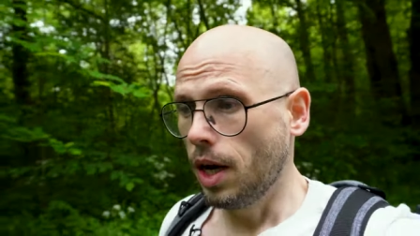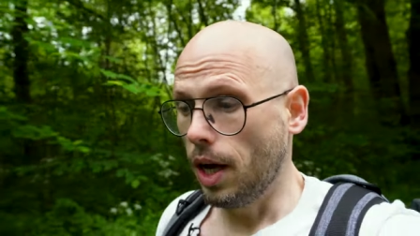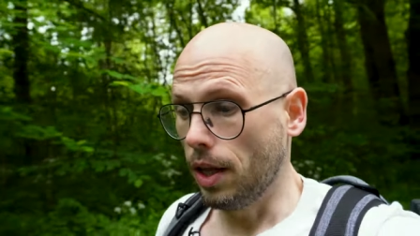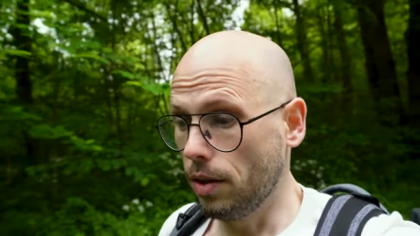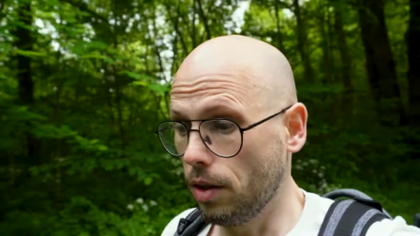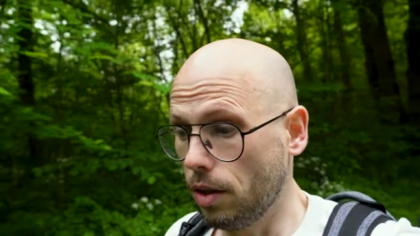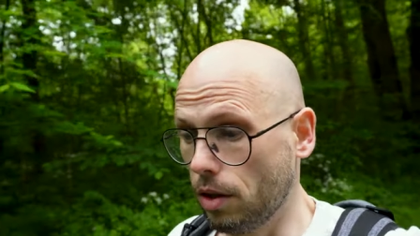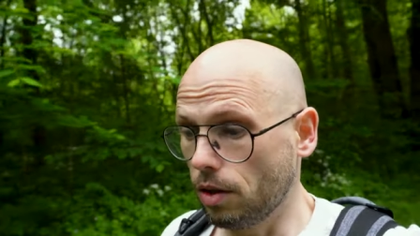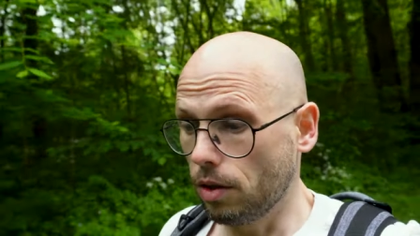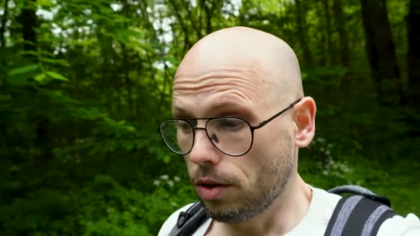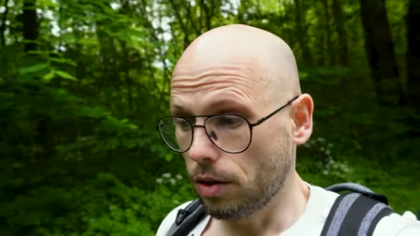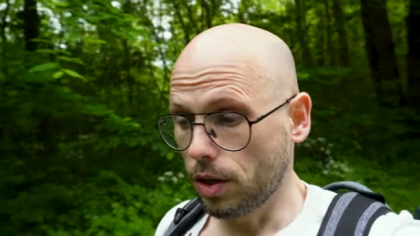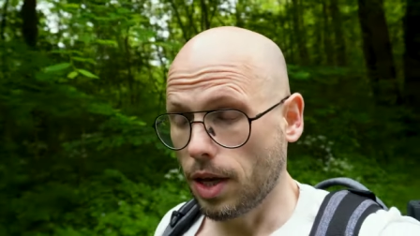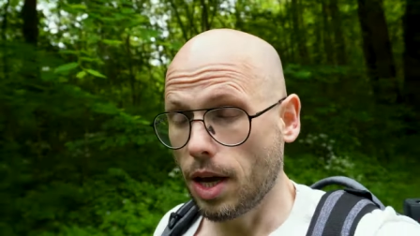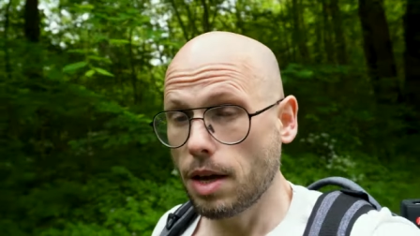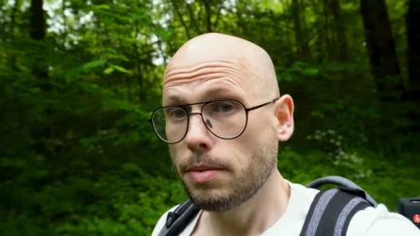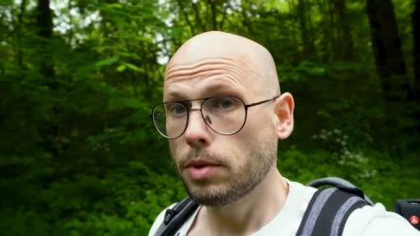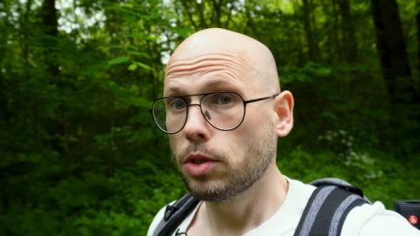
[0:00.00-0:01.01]
And the
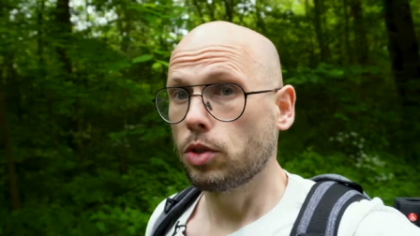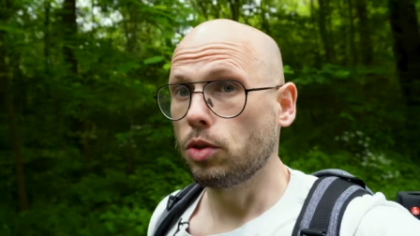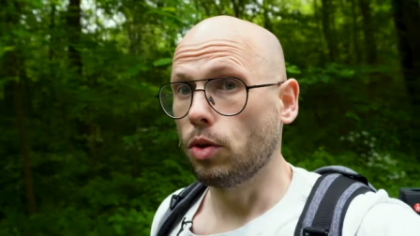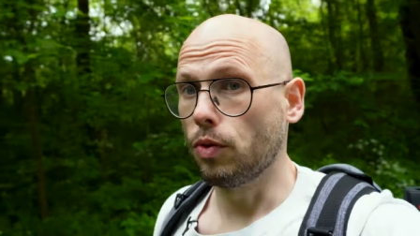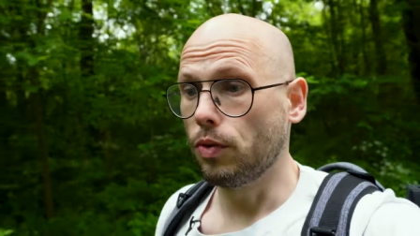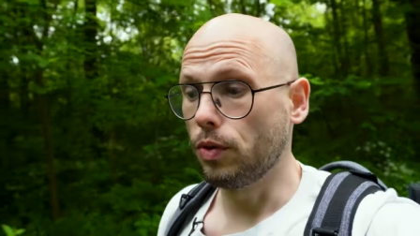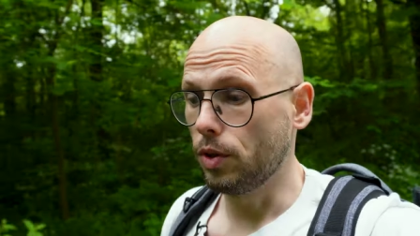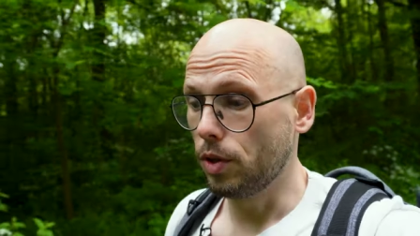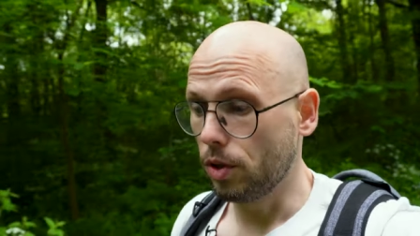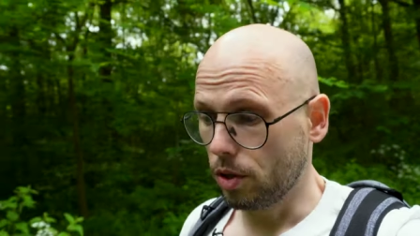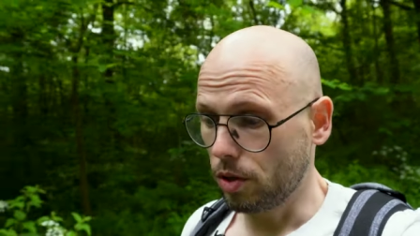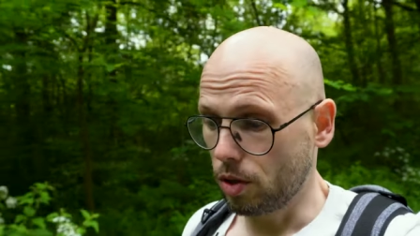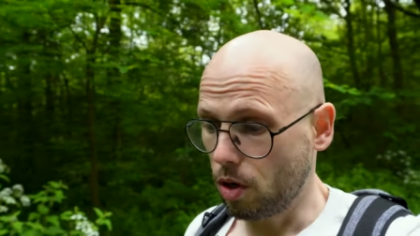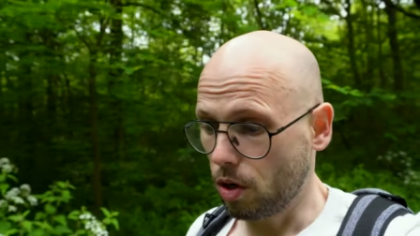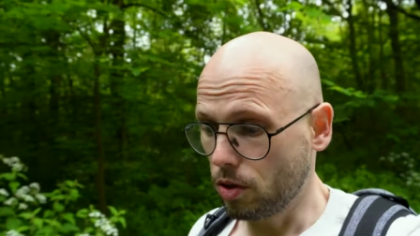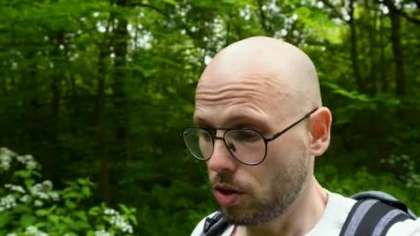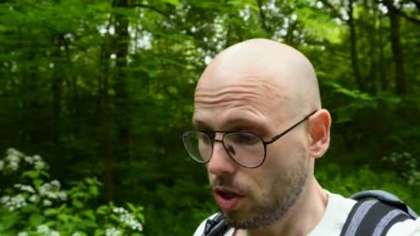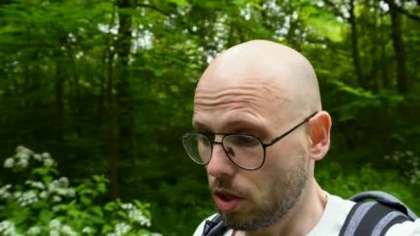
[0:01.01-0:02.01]
gaming stuff and the, the
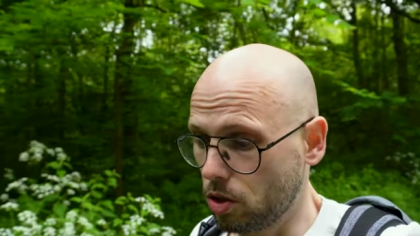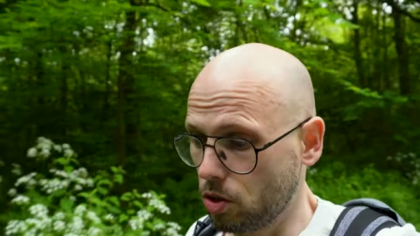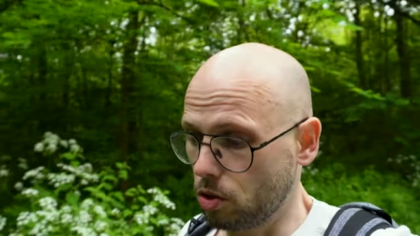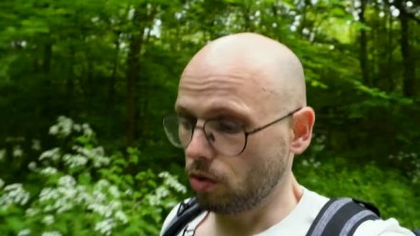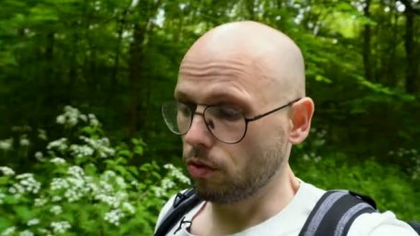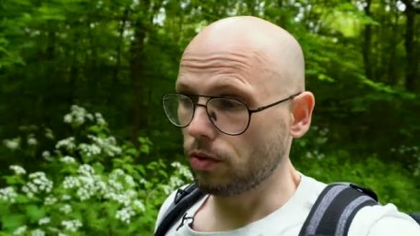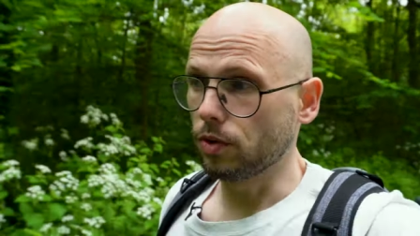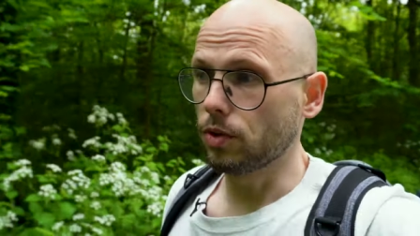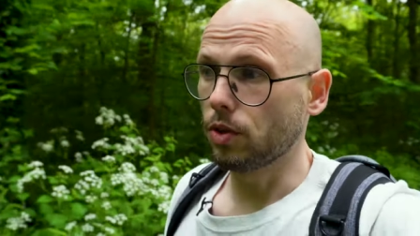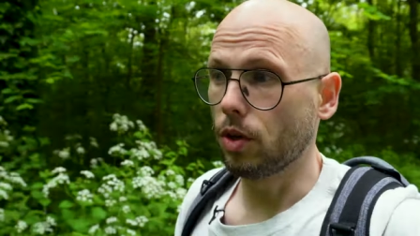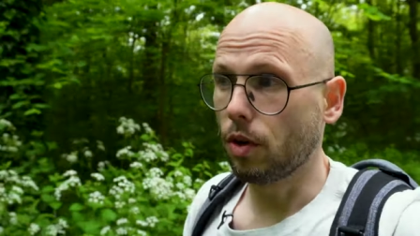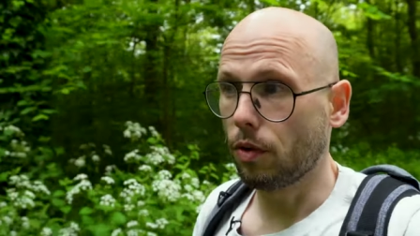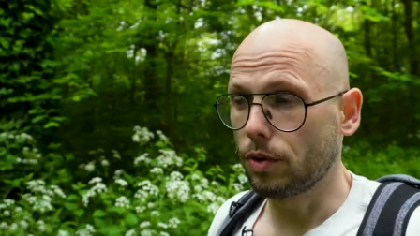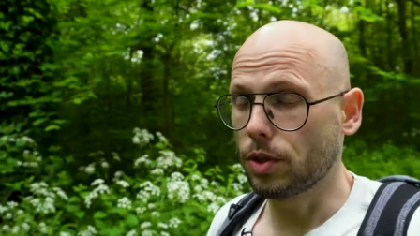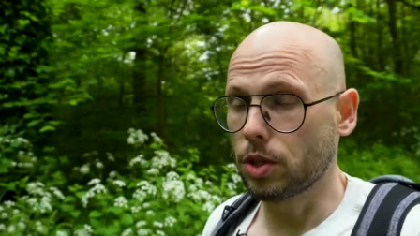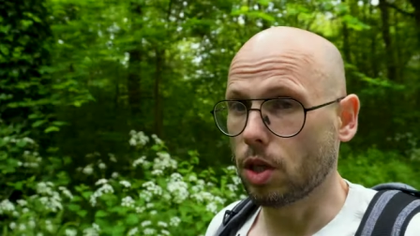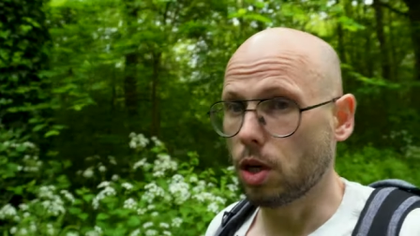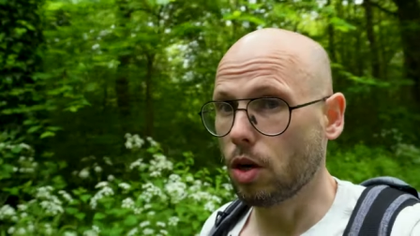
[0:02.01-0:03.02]
content stuff is
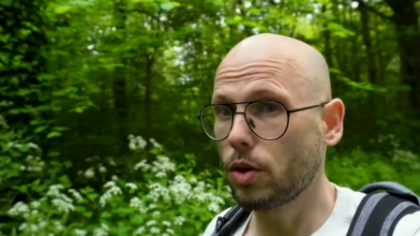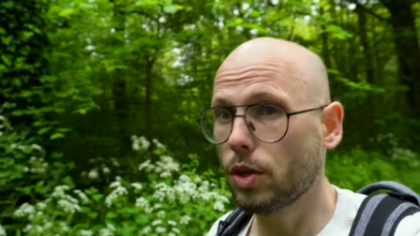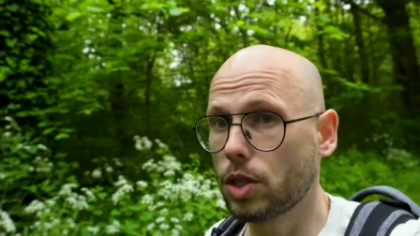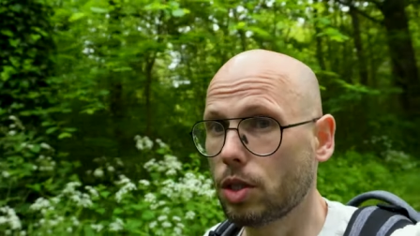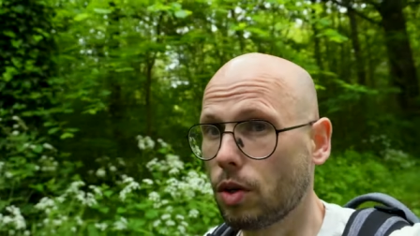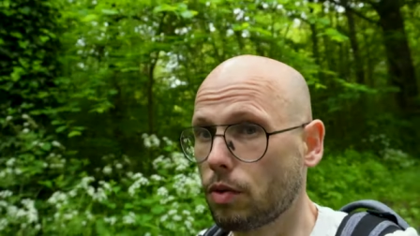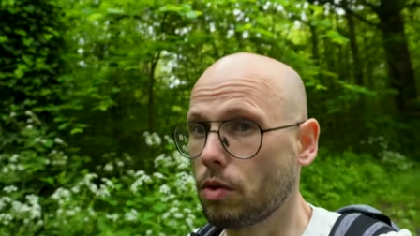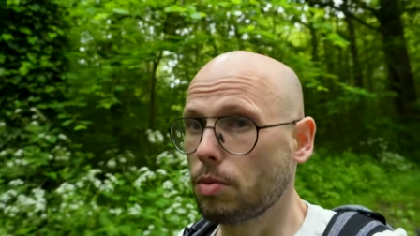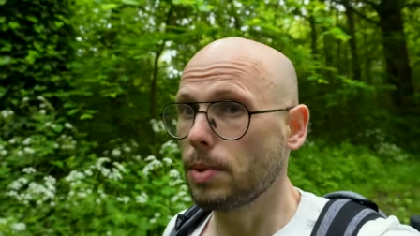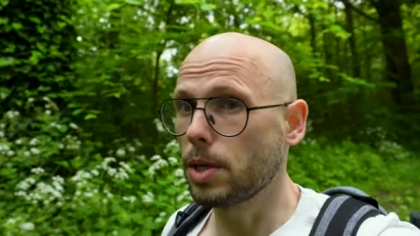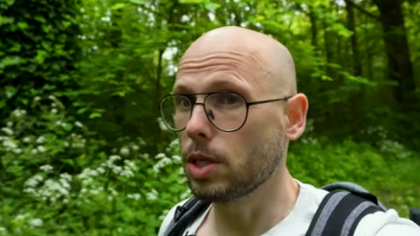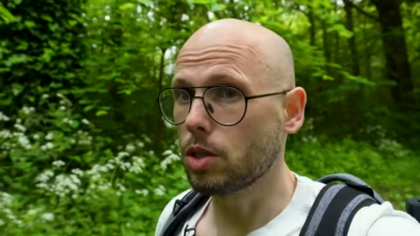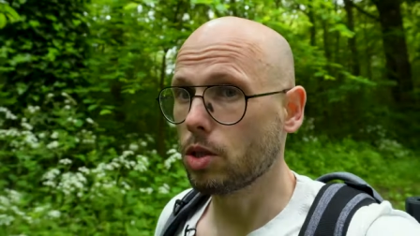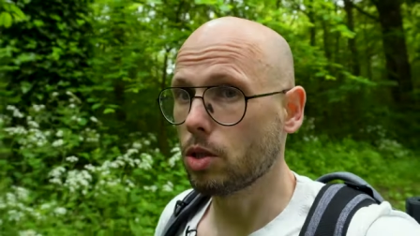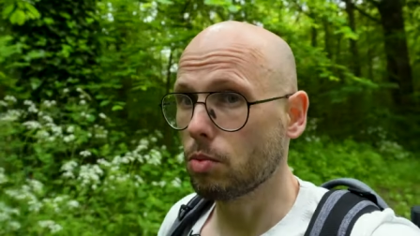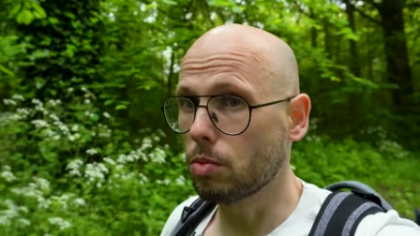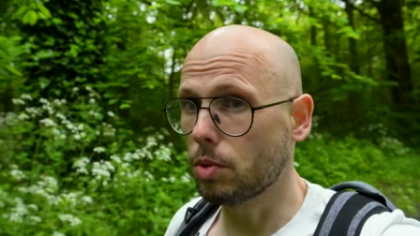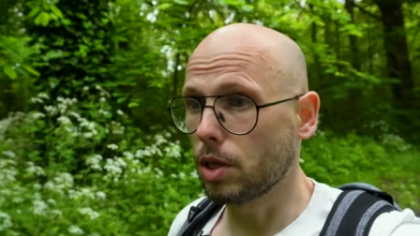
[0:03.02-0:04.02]
of it's the longest I've committed
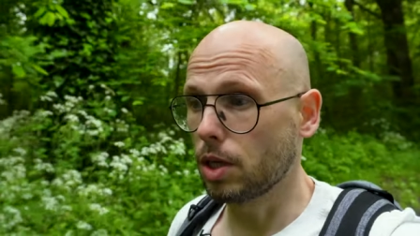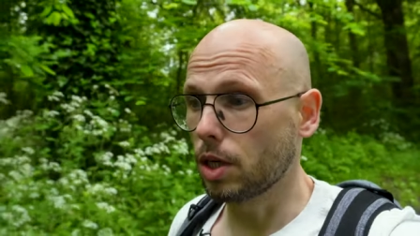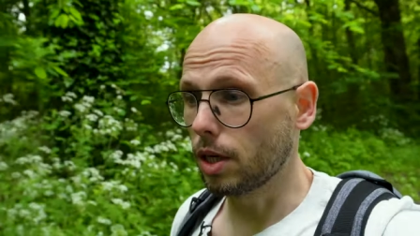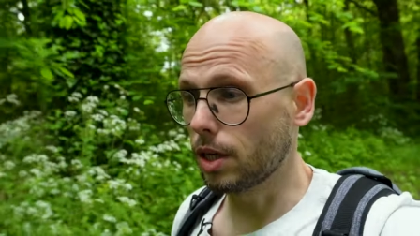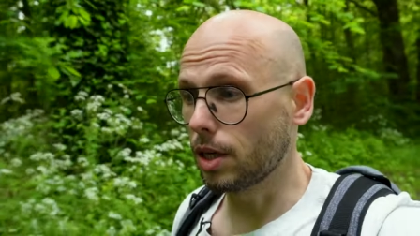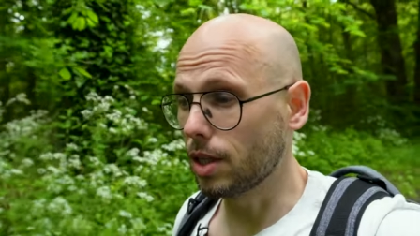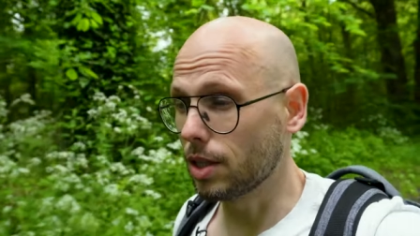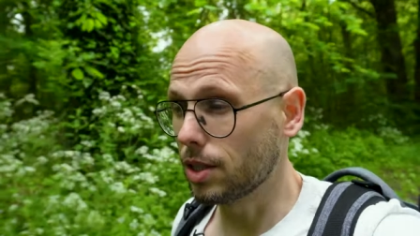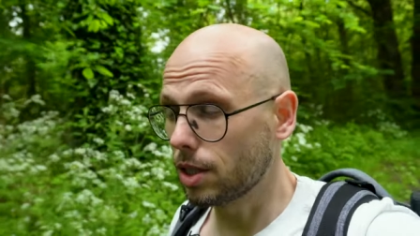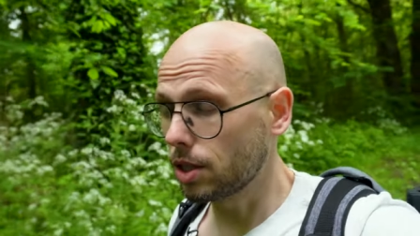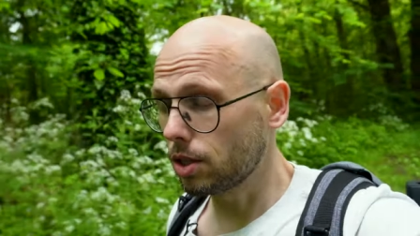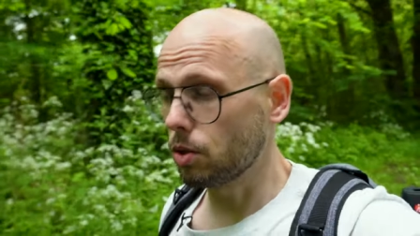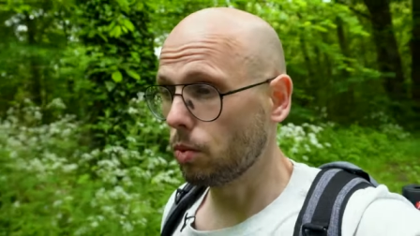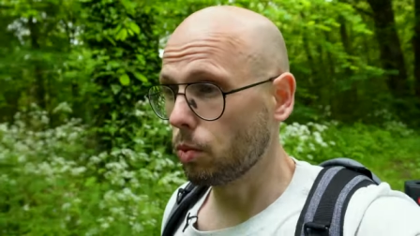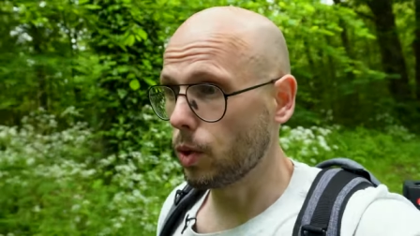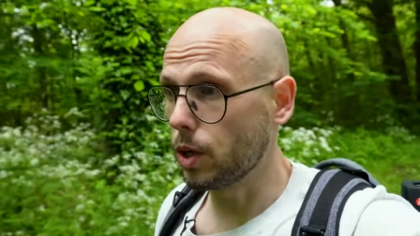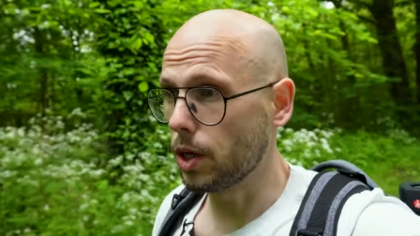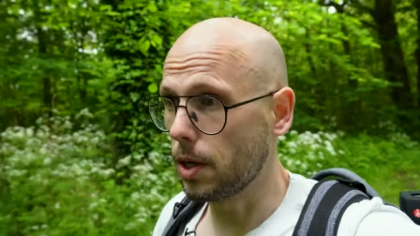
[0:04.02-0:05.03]
to something in a
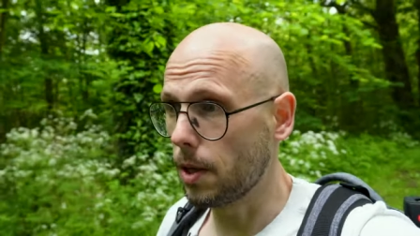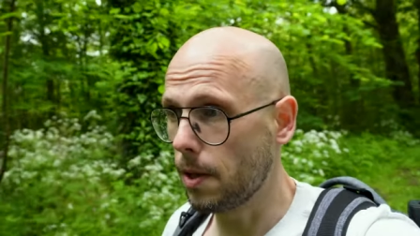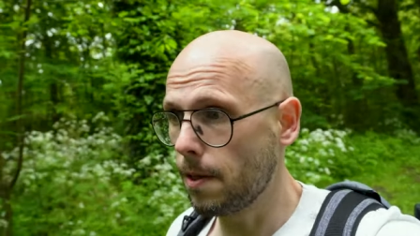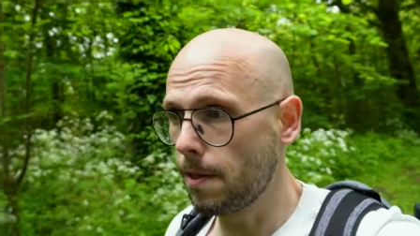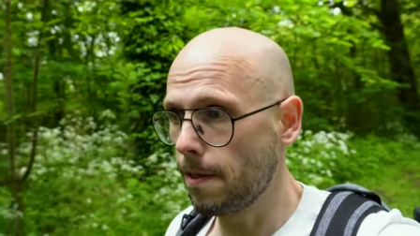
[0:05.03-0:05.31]
consistent way.